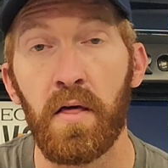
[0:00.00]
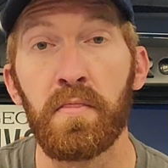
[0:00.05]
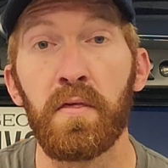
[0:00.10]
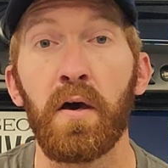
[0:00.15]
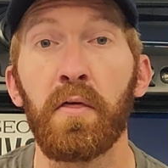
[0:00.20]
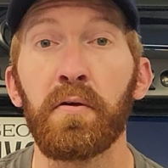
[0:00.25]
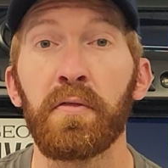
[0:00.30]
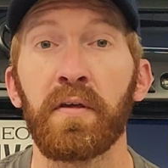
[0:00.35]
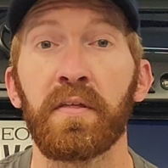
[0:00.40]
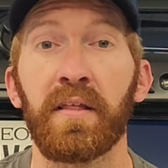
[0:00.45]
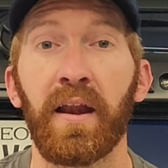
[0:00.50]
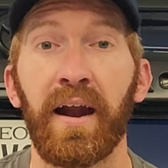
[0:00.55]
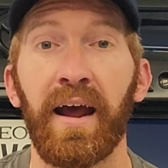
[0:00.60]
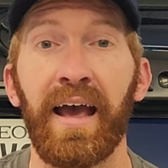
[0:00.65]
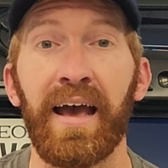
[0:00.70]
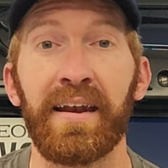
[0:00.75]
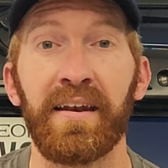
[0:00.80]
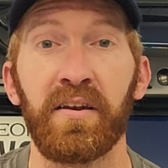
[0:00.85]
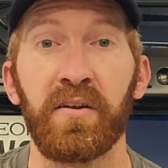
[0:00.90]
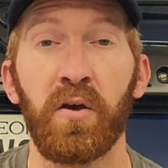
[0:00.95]
The other thing that I
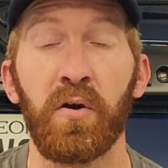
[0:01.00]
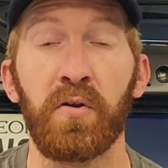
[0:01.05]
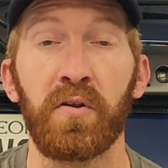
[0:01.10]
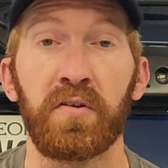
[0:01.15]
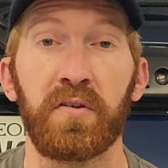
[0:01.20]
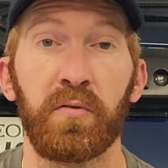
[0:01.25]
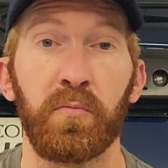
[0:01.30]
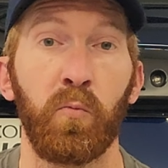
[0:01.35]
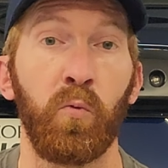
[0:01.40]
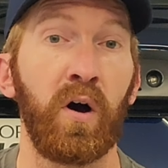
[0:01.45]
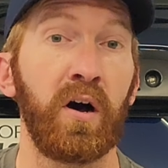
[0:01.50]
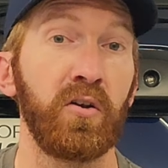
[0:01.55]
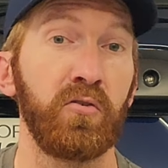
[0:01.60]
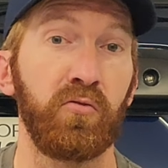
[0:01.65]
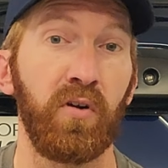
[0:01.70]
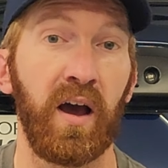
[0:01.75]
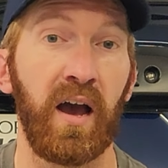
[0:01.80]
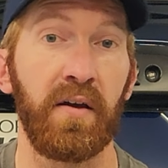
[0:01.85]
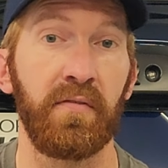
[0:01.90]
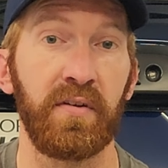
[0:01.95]
hadn't noticed while
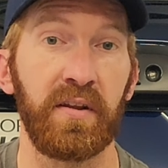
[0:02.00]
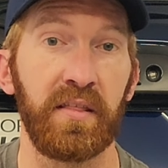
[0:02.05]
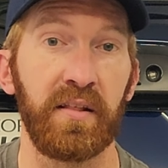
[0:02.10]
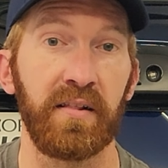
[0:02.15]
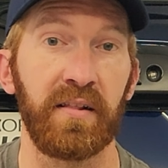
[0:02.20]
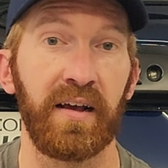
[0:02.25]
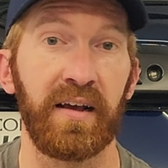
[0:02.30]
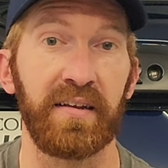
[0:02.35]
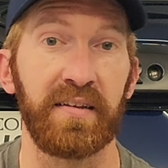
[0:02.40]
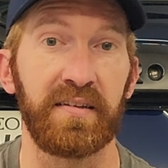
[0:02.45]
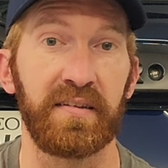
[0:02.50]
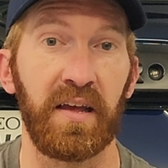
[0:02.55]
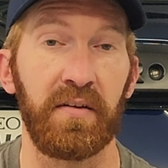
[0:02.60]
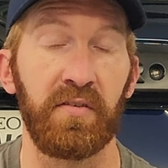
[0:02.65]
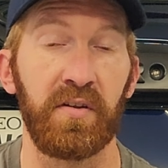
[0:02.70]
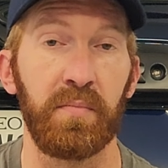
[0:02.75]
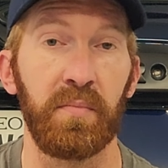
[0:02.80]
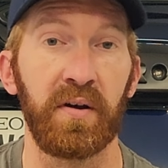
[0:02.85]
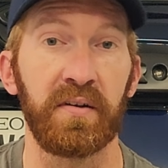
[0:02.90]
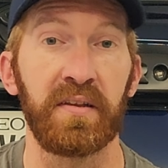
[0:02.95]
driving in the last
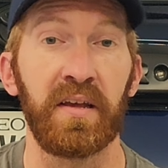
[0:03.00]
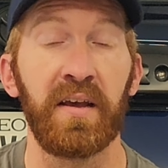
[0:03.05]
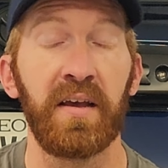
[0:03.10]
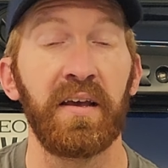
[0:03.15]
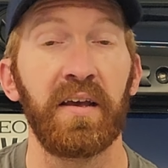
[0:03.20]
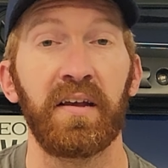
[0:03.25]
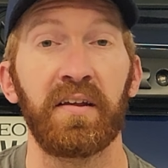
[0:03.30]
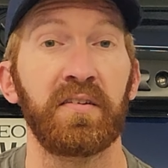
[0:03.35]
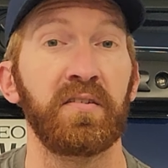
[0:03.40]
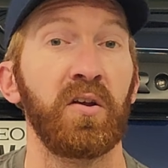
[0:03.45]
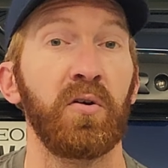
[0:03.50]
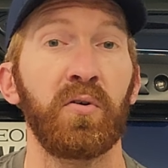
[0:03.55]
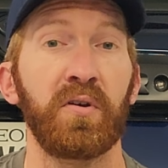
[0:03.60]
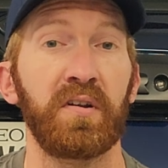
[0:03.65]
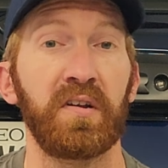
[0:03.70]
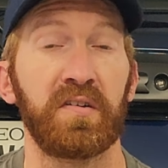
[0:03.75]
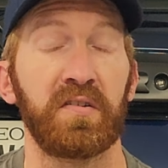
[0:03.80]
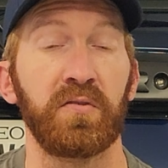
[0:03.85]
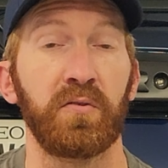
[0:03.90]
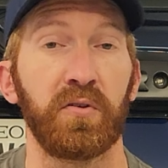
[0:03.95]
7 months is no
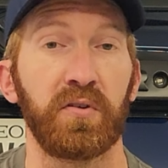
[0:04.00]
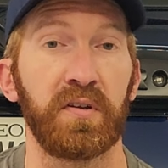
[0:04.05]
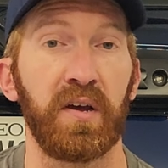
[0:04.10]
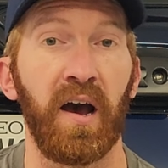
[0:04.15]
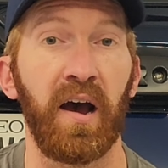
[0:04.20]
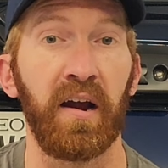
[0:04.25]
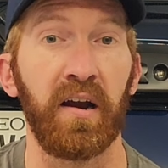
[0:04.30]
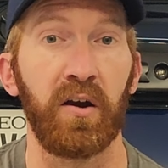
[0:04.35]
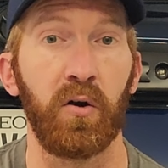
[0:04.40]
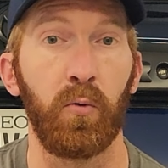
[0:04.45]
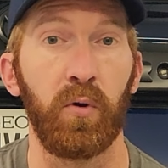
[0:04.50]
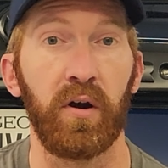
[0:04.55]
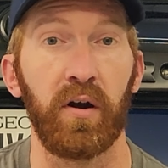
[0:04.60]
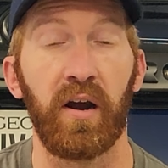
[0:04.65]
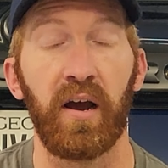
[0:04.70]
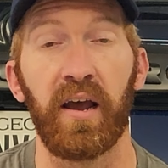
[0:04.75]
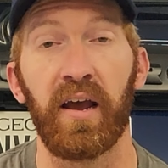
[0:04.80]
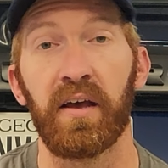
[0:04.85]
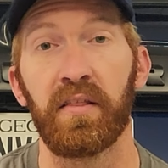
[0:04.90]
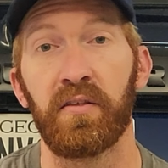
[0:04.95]
additional tire wear.
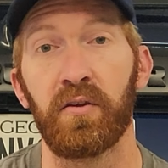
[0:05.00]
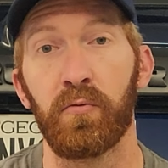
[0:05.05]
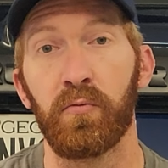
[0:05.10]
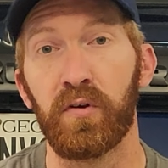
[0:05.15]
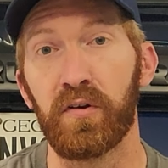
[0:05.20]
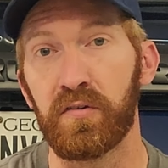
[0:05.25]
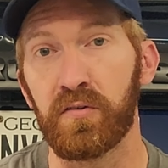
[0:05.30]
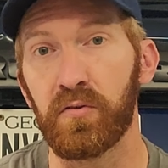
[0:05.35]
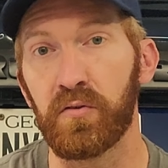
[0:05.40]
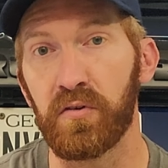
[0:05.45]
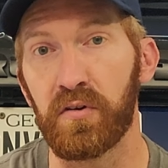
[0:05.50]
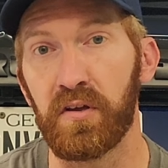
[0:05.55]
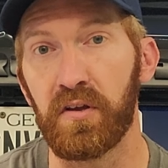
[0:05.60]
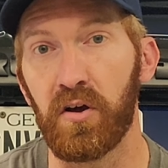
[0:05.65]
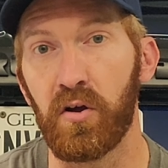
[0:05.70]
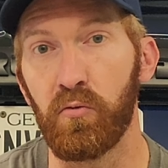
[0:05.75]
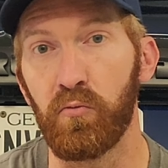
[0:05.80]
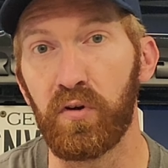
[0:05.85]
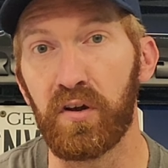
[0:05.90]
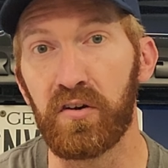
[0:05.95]
I had the original
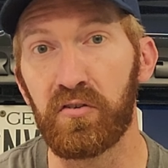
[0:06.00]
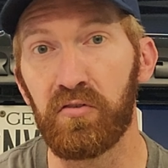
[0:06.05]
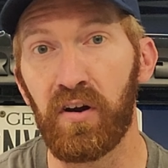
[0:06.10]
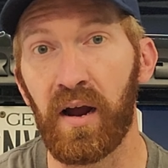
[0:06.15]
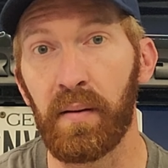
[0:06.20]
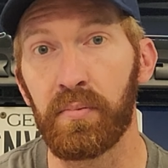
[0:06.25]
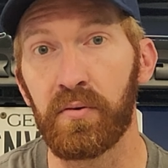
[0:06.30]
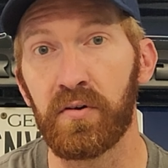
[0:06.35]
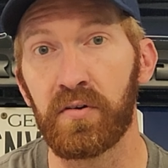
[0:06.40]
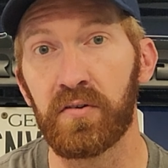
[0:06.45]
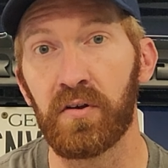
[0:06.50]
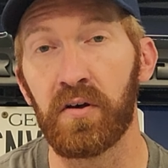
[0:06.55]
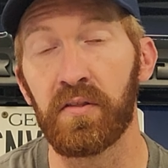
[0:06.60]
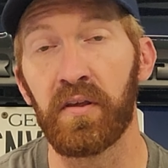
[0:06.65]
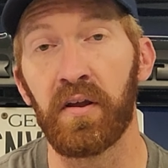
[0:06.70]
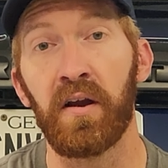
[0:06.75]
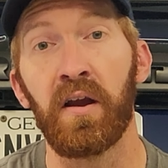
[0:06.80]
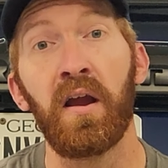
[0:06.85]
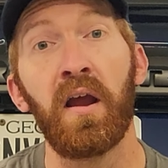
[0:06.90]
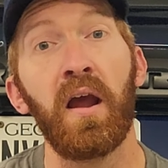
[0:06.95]
Nitto Ridge Grapplers on
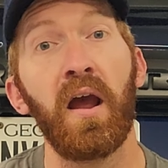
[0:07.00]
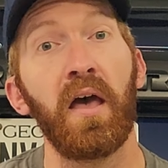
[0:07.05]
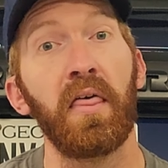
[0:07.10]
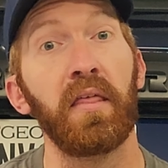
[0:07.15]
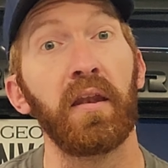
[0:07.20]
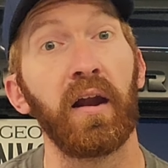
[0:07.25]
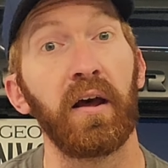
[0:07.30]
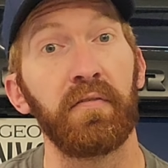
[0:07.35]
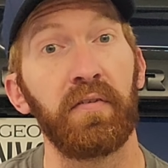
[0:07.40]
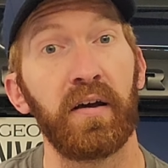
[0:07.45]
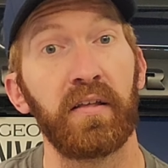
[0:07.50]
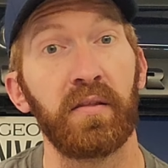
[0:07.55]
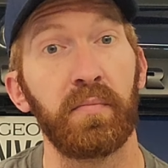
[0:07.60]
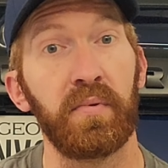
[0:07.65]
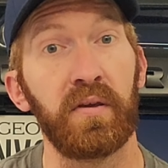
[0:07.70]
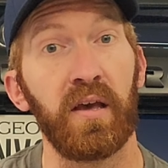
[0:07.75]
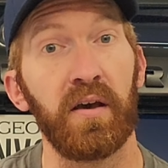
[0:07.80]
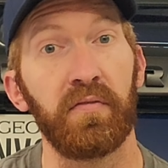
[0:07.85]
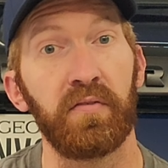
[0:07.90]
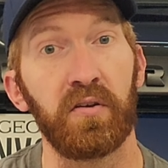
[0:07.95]
there, and then I've had the
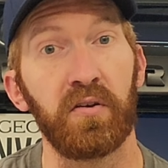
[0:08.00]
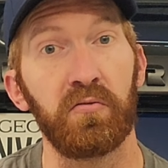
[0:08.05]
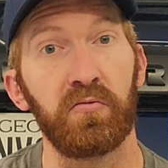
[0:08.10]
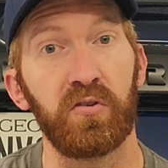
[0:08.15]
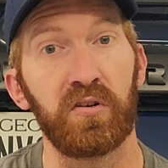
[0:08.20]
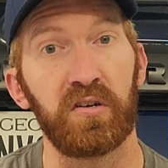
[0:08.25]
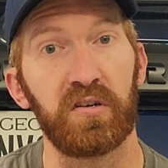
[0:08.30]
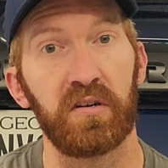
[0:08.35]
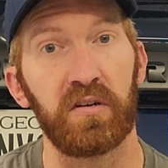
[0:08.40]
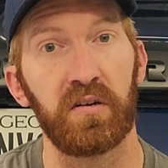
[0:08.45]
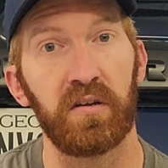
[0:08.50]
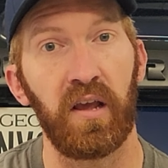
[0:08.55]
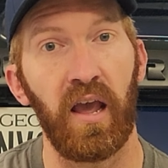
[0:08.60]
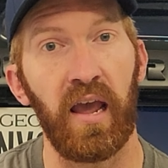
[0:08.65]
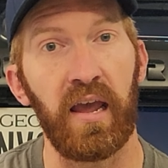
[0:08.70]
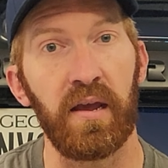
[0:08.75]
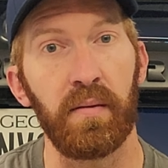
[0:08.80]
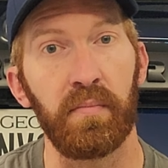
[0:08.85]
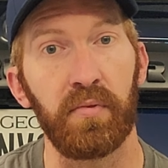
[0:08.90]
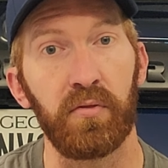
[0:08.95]
BF Goodrich
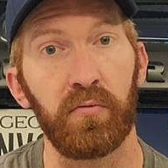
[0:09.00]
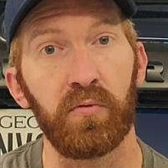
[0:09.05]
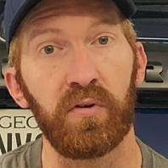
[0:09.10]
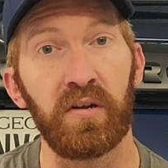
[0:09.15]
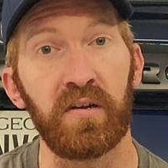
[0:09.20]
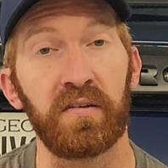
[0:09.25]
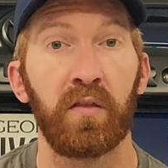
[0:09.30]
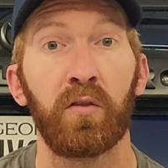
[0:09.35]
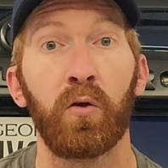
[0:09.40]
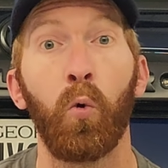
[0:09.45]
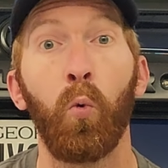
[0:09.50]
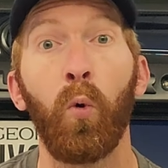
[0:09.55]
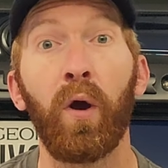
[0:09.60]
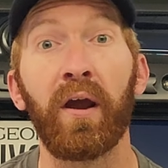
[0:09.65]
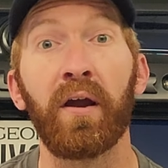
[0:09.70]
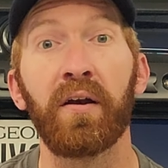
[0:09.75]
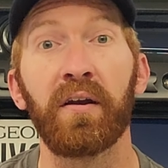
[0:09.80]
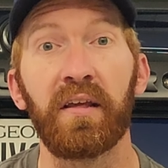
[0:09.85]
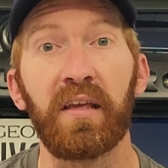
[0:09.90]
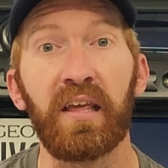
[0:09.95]
KM3s. They're
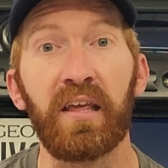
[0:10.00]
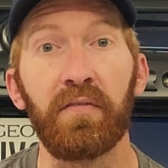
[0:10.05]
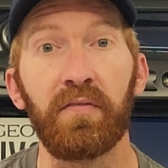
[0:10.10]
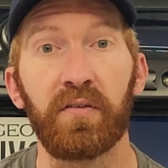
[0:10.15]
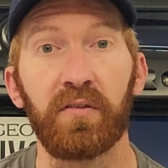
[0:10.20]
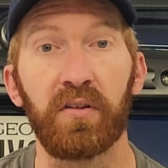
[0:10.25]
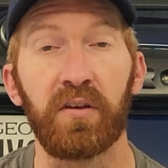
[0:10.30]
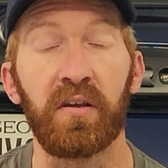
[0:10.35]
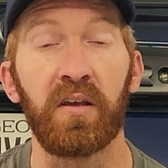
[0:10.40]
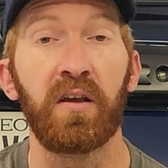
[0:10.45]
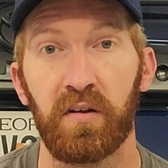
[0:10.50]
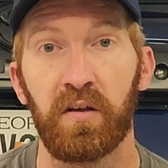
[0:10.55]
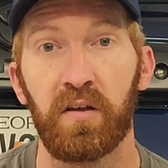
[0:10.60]
wearing evenly.